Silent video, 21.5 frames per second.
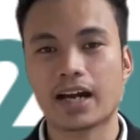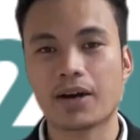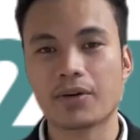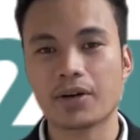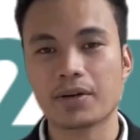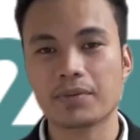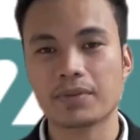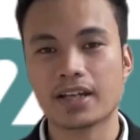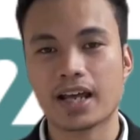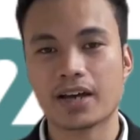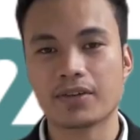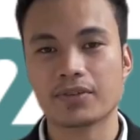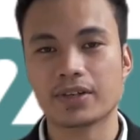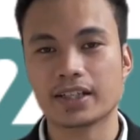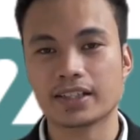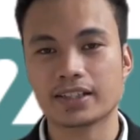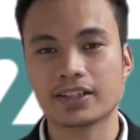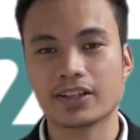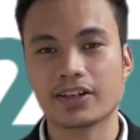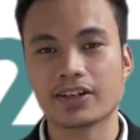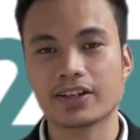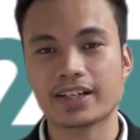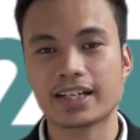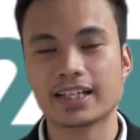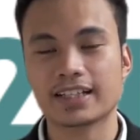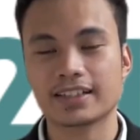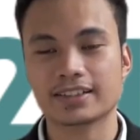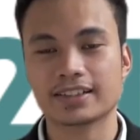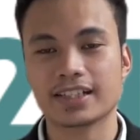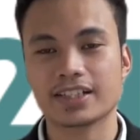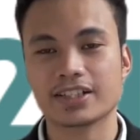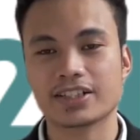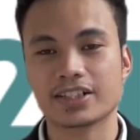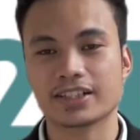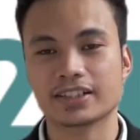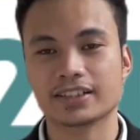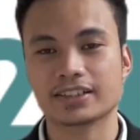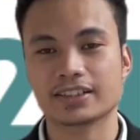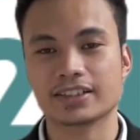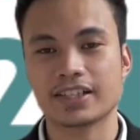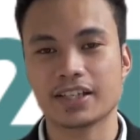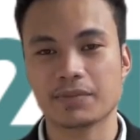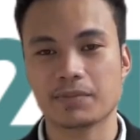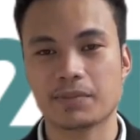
and our beloved organization